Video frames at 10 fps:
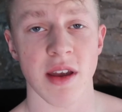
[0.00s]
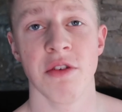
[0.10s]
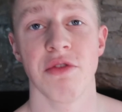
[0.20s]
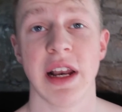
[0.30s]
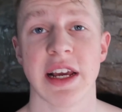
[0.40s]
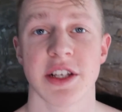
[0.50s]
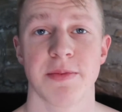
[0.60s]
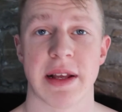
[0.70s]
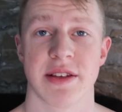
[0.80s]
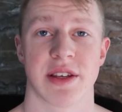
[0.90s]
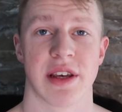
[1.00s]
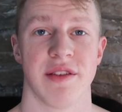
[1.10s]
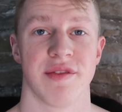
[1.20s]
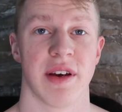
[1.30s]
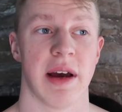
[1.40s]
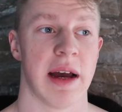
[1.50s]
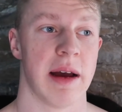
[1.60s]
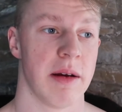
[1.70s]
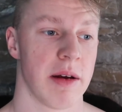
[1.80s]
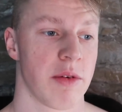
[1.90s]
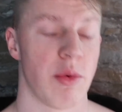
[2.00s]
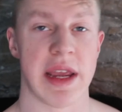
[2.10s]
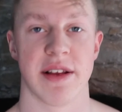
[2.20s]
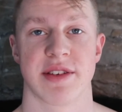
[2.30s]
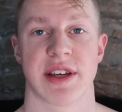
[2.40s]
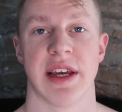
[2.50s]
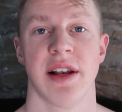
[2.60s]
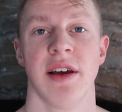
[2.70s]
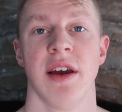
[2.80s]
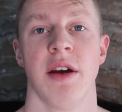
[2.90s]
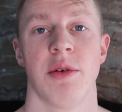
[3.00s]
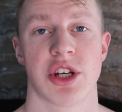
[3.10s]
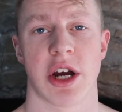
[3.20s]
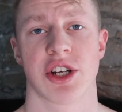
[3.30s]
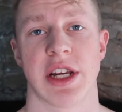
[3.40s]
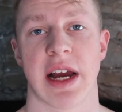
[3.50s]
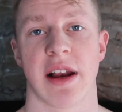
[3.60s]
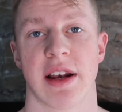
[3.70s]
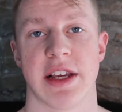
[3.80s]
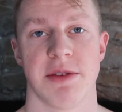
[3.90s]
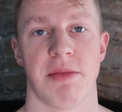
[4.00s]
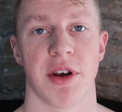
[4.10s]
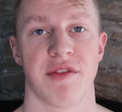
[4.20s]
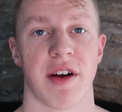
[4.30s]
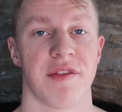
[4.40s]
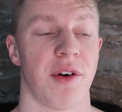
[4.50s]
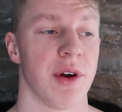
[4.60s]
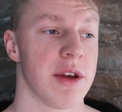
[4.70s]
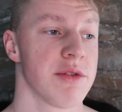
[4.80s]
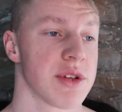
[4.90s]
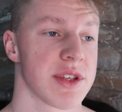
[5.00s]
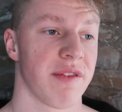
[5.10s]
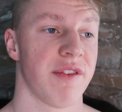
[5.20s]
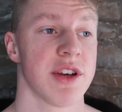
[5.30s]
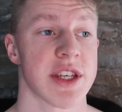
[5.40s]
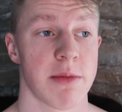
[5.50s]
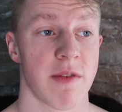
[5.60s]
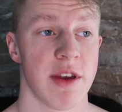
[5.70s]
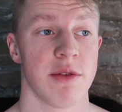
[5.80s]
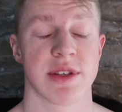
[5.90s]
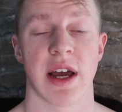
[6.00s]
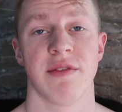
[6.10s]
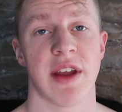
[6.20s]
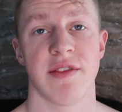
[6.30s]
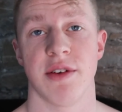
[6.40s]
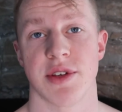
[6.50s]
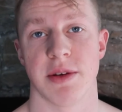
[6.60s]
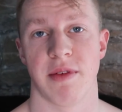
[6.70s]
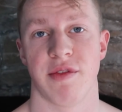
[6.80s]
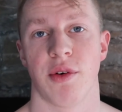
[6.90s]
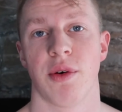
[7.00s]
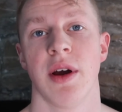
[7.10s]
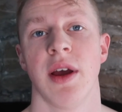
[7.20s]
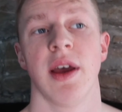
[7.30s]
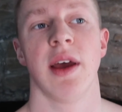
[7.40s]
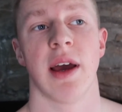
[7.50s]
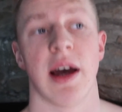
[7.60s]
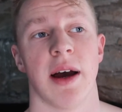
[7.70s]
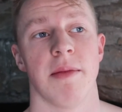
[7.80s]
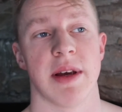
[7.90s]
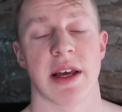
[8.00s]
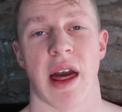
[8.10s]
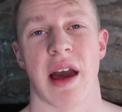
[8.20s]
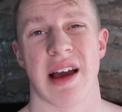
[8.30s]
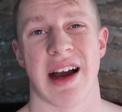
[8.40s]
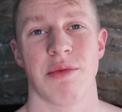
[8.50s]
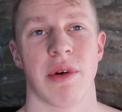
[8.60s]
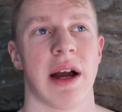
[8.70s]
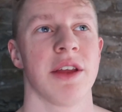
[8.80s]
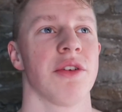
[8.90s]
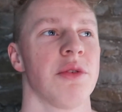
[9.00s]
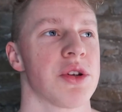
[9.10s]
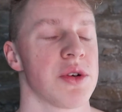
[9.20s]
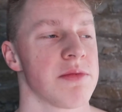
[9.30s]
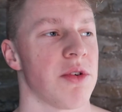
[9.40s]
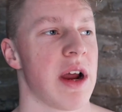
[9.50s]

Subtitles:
a really expensive weighing scale, which actually calculates your body fat for you. So it's the first time I've used that. I've never used it before. I don't know which one's more